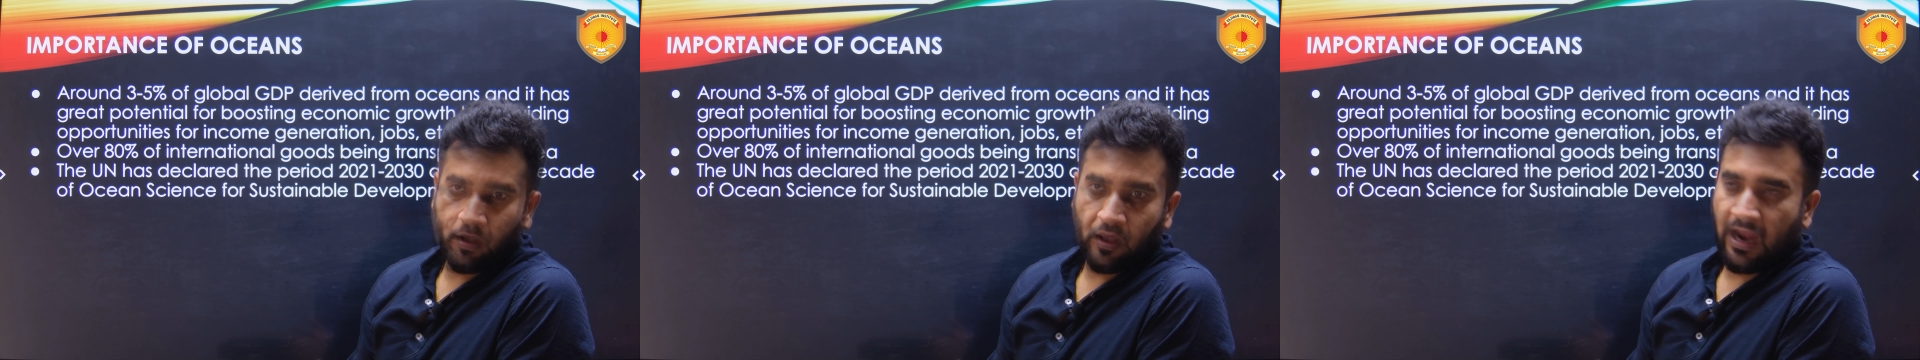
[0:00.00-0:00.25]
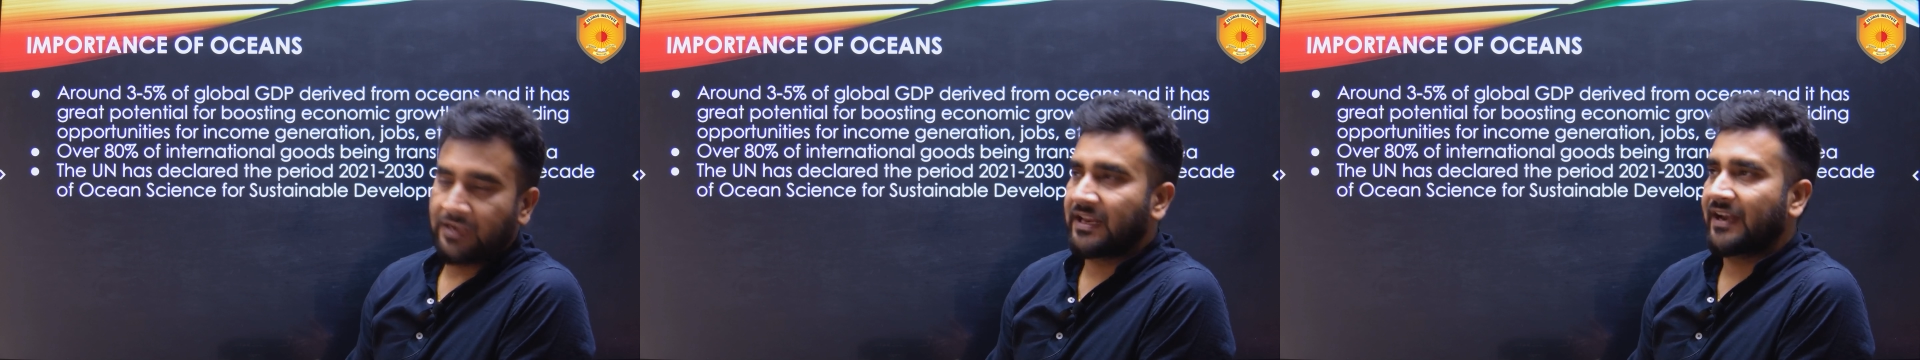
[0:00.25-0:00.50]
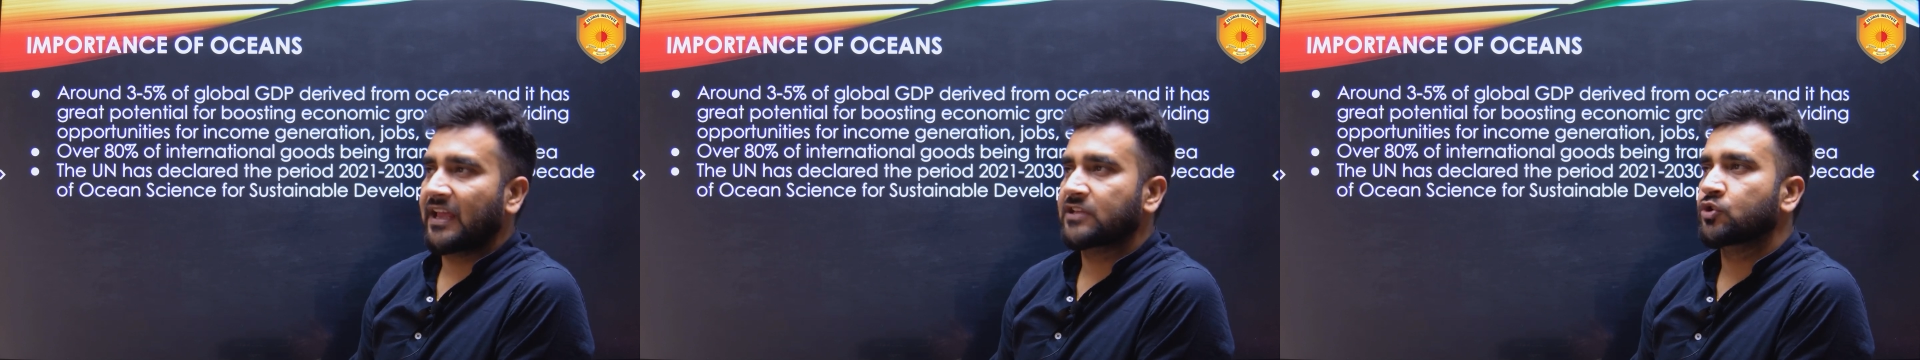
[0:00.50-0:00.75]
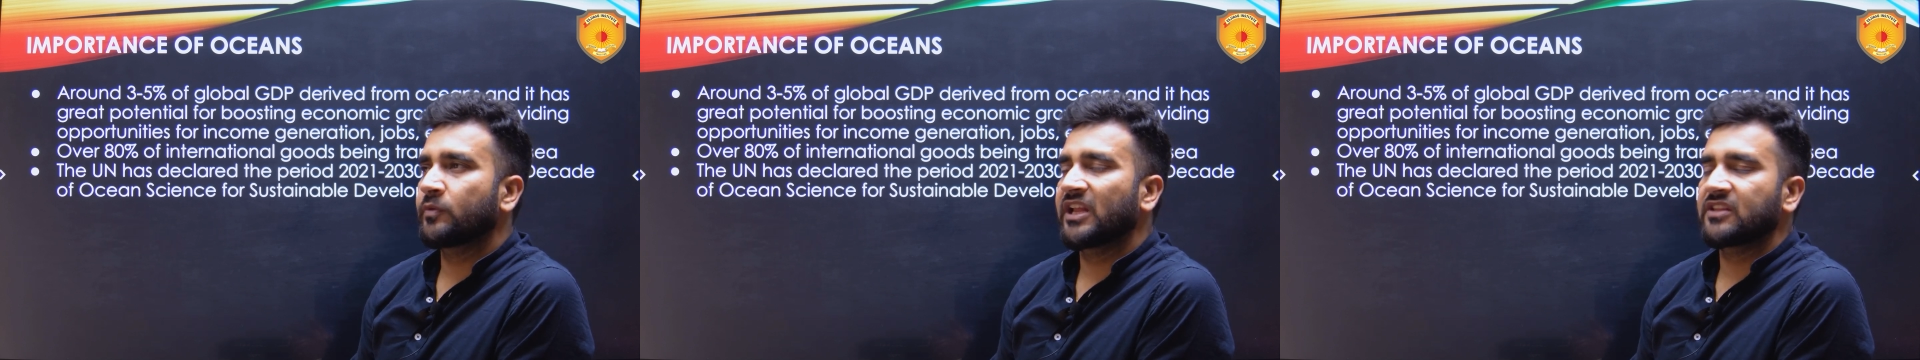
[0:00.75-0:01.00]
and that has
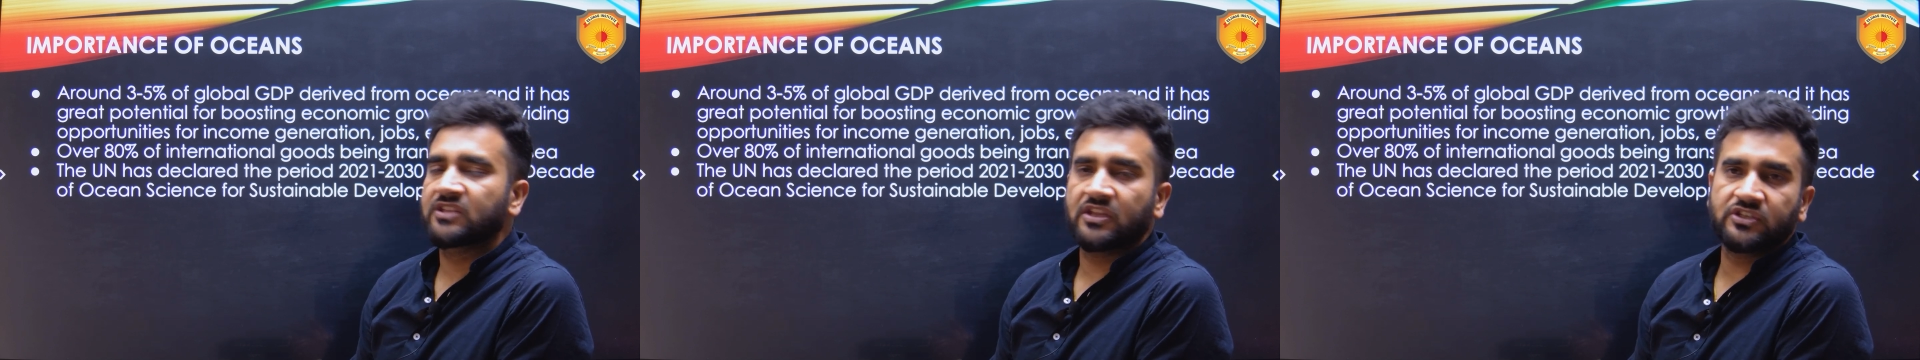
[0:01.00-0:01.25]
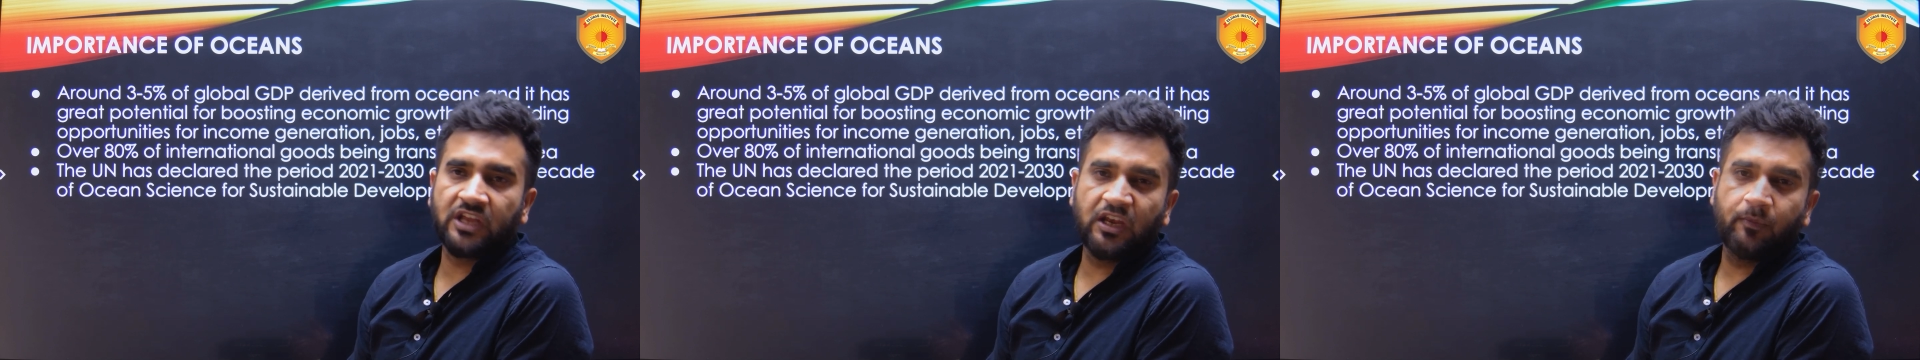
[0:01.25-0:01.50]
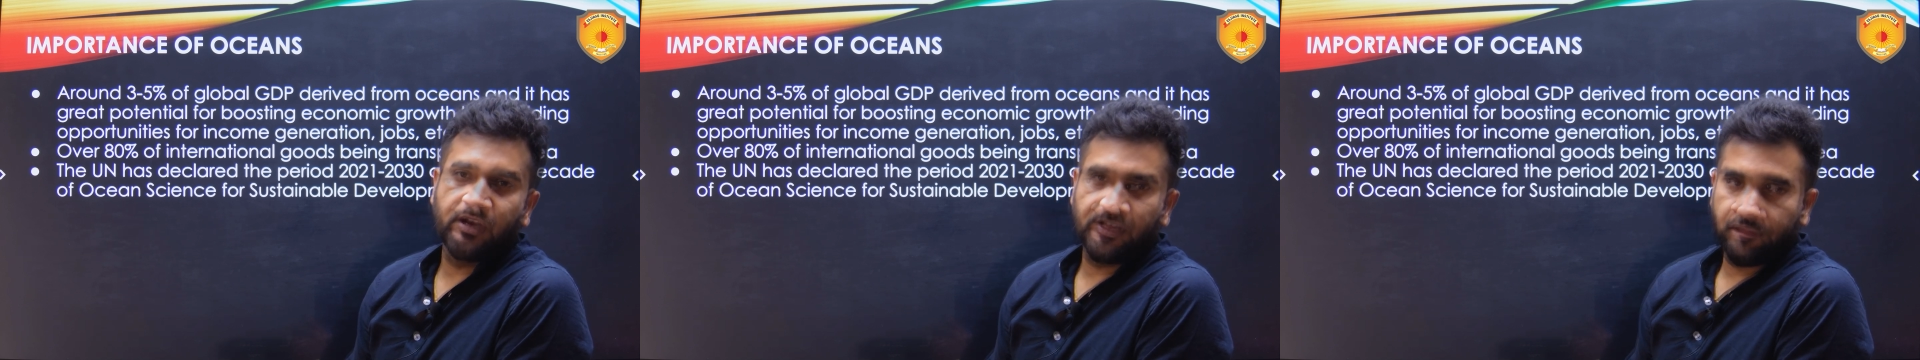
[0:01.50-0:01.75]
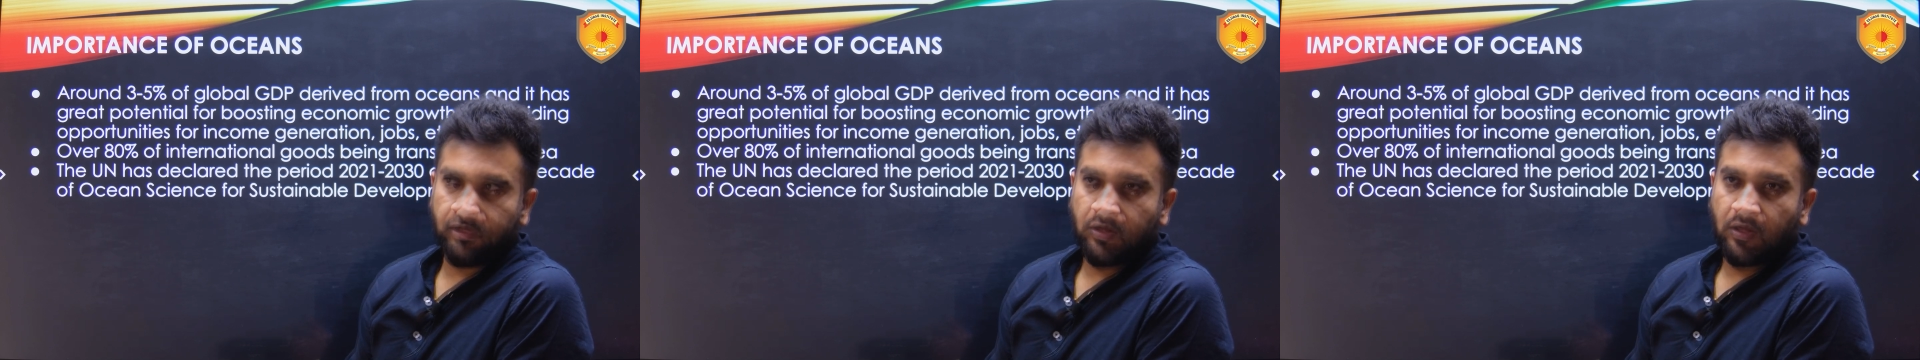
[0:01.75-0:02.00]
to be done sustainably.
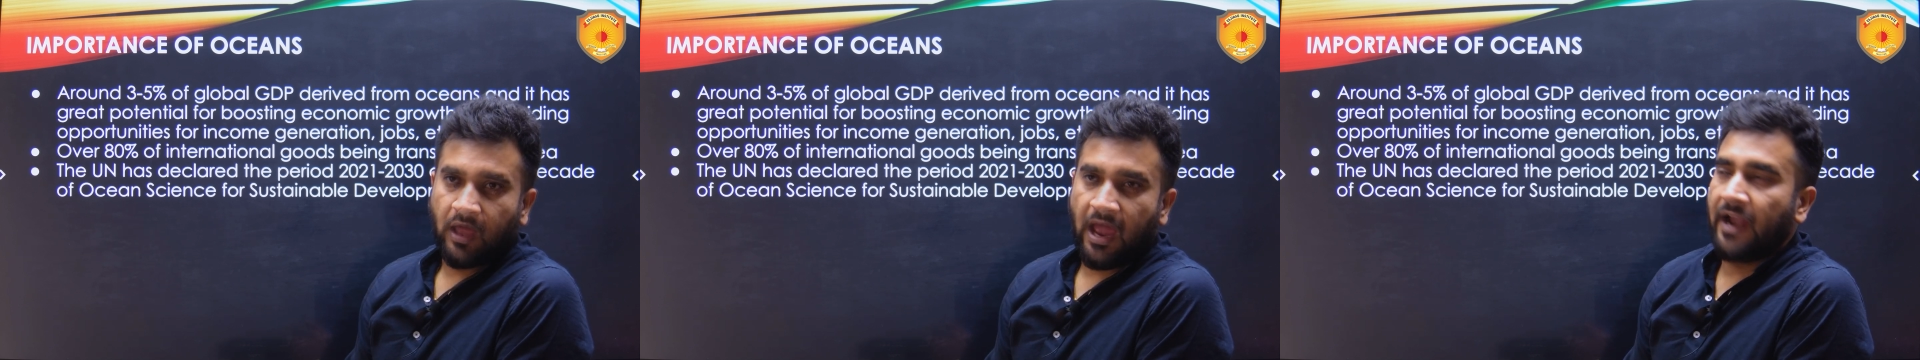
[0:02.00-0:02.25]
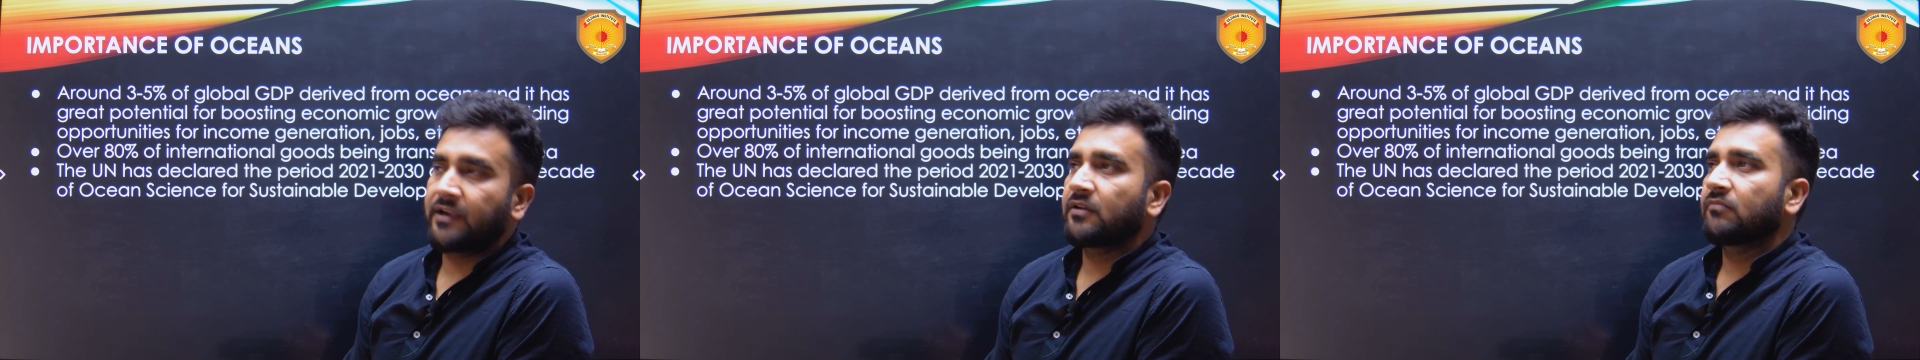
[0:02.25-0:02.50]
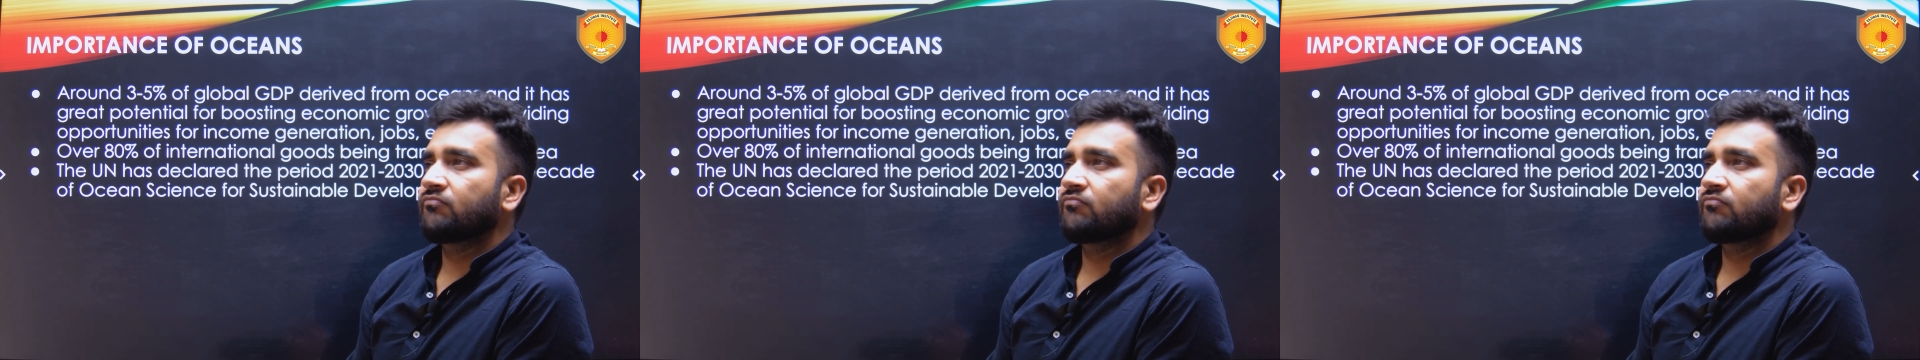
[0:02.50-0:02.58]
And